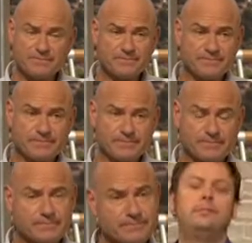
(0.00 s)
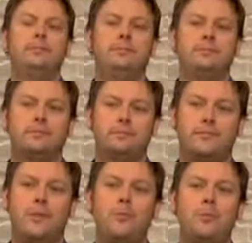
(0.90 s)
They wouldn't.
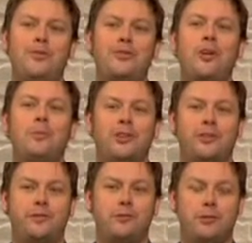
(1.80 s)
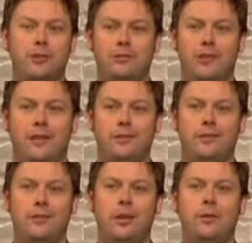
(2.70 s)
There wouldn't be so much for
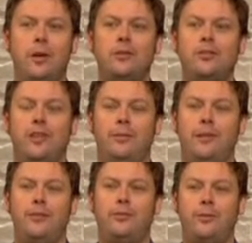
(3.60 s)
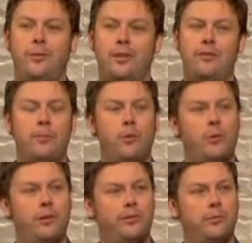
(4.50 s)
around the whole ownership if Liverpool
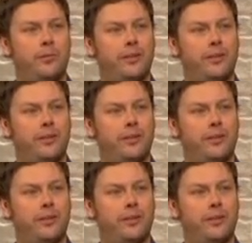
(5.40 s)
winning football